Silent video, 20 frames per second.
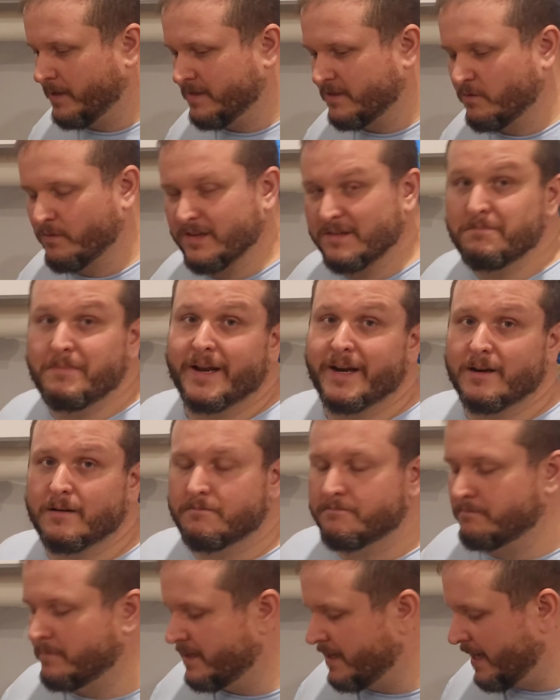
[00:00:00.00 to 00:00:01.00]
It's always
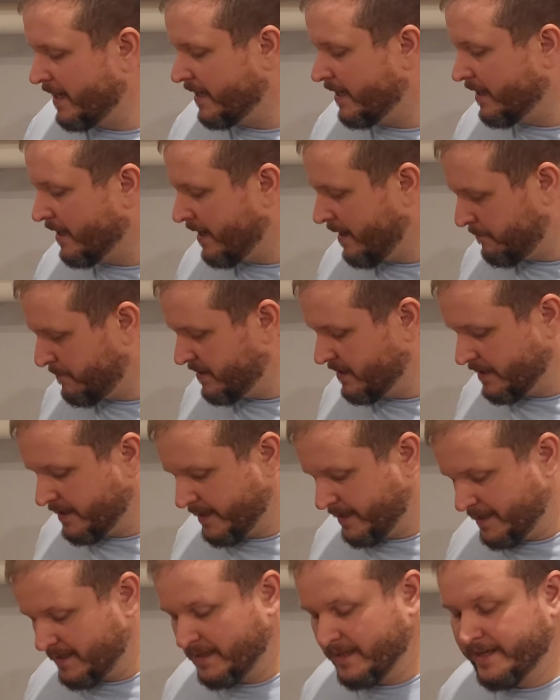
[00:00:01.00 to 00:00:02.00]
better, but I happen to
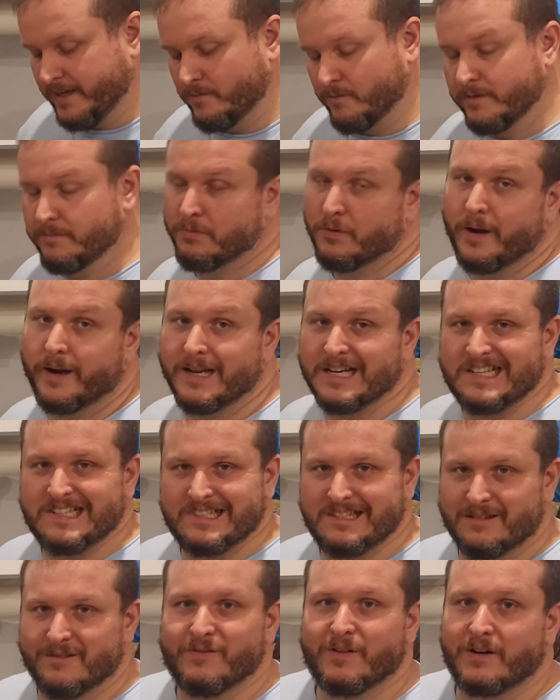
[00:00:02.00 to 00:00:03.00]
like the liquid
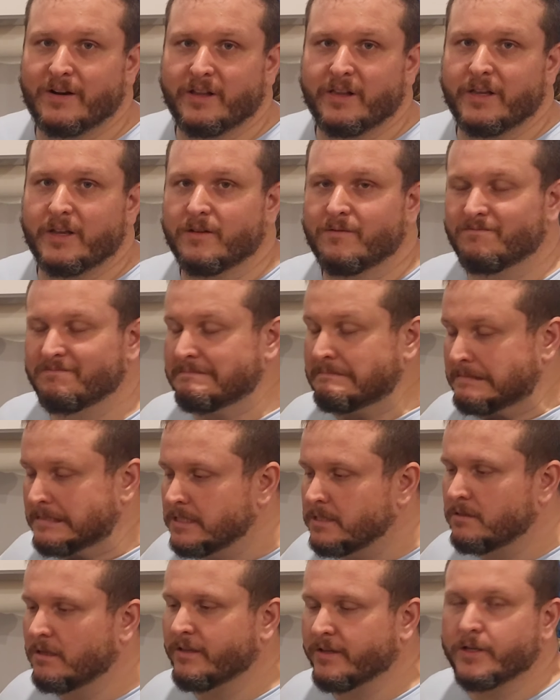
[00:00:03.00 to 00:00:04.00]
products. They're very good.
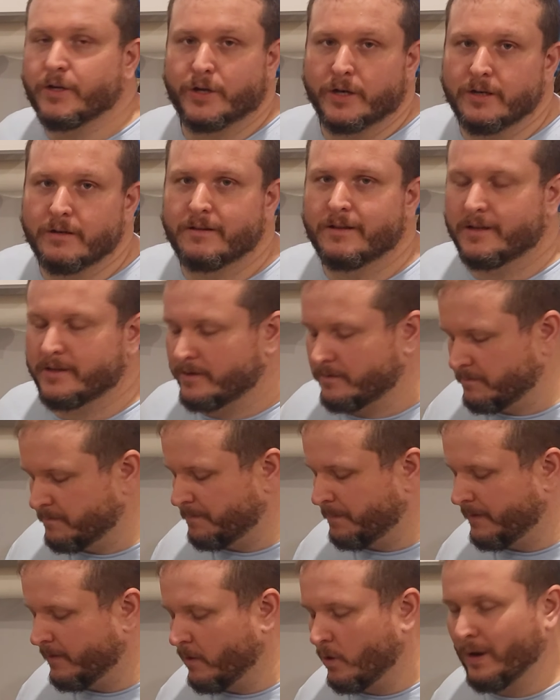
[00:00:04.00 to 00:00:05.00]
They're good.
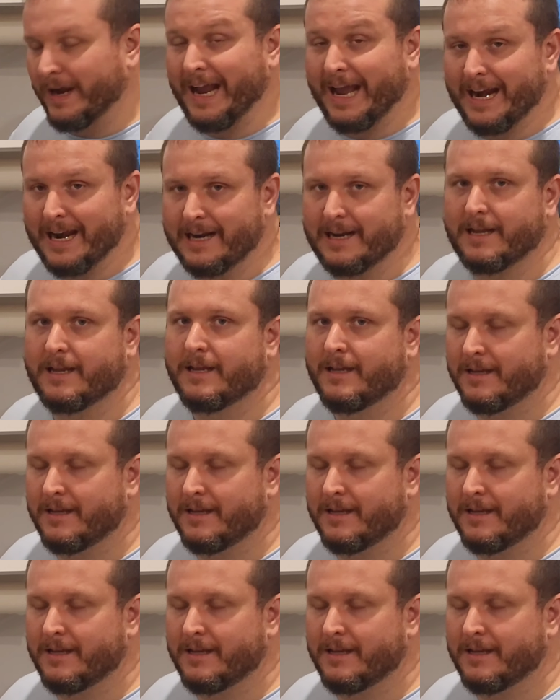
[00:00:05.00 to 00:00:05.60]
They're organic.